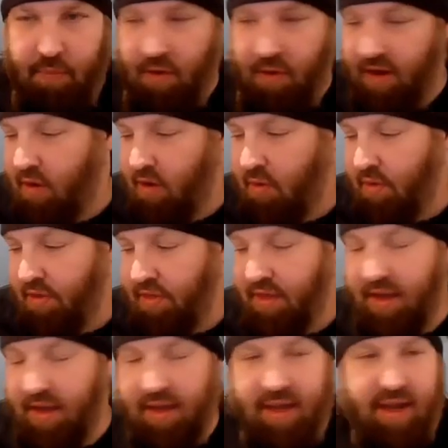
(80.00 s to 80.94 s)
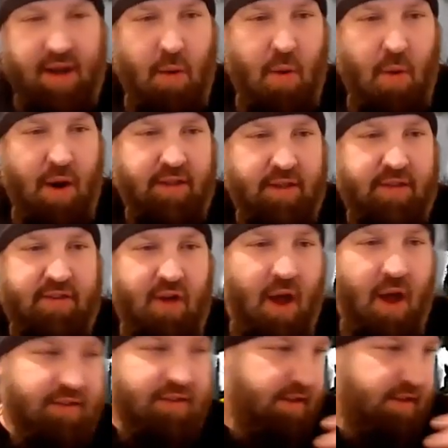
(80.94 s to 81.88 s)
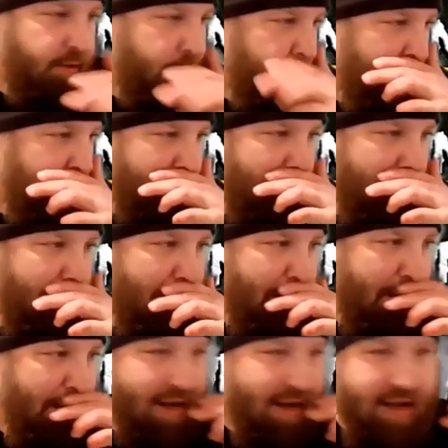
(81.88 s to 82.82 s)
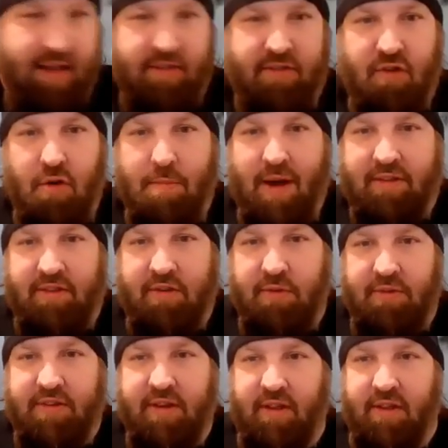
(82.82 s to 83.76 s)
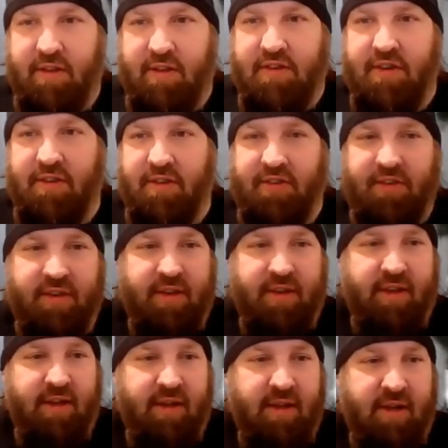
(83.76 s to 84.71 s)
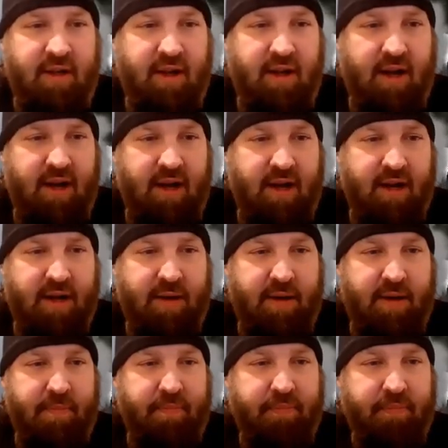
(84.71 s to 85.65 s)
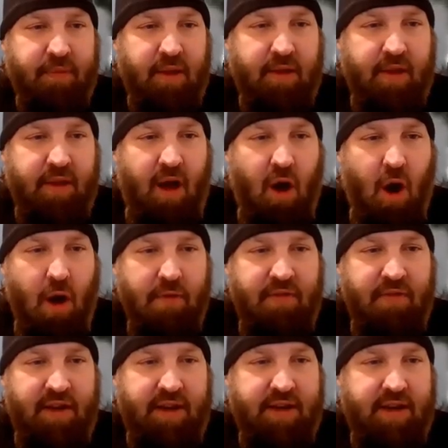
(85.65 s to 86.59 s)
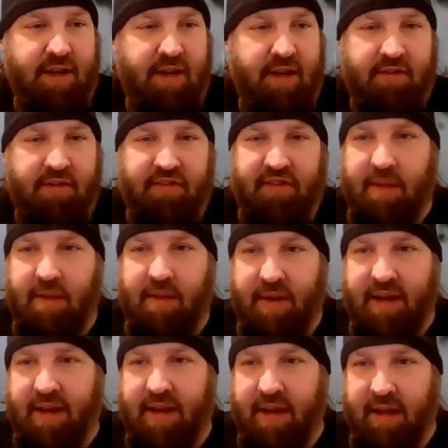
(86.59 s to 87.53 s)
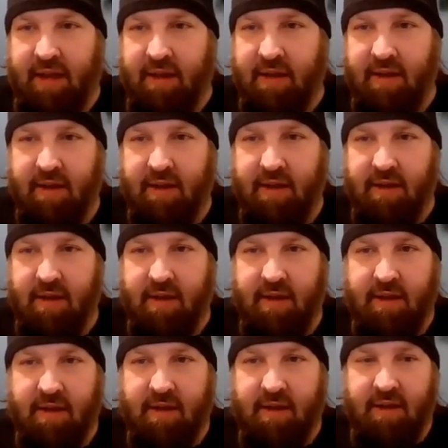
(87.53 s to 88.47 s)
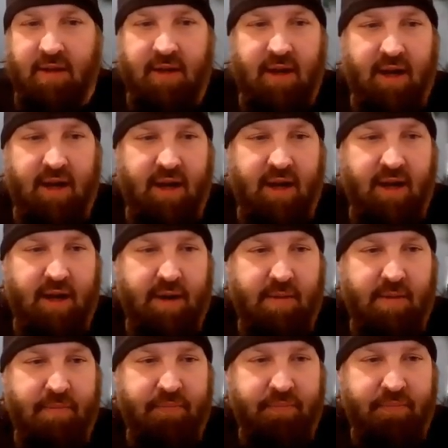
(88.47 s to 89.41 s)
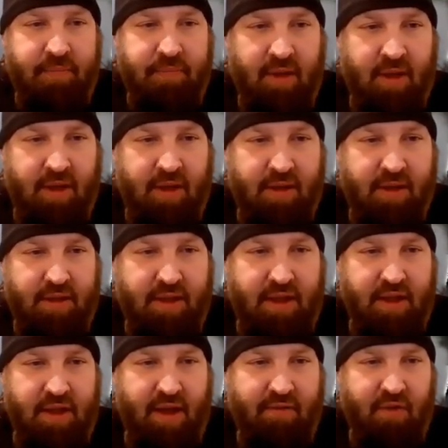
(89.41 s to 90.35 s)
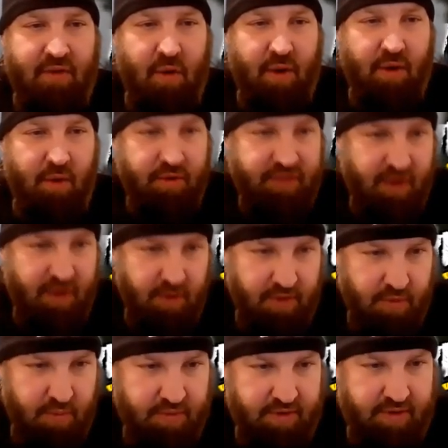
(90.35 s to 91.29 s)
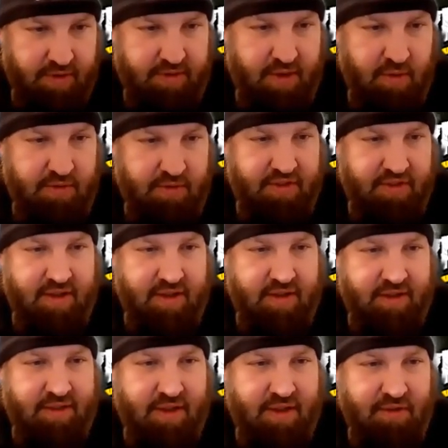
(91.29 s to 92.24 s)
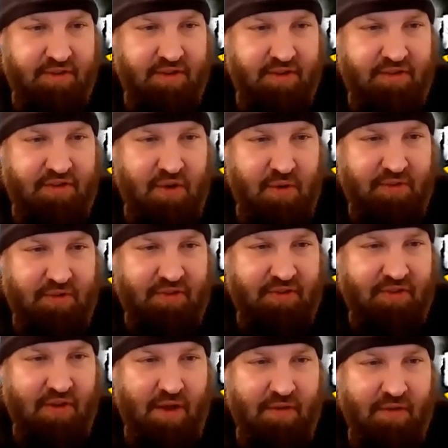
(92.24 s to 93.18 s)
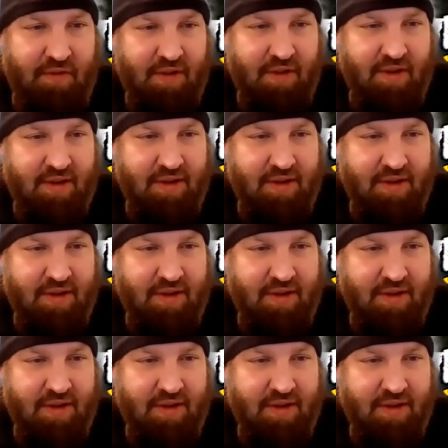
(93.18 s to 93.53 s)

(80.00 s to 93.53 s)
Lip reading: a pretty cool thing. And I wanted to talk to you in doing my due diligence, RVD, CBD, that you have going on. Oh, there's the shirts and stuff.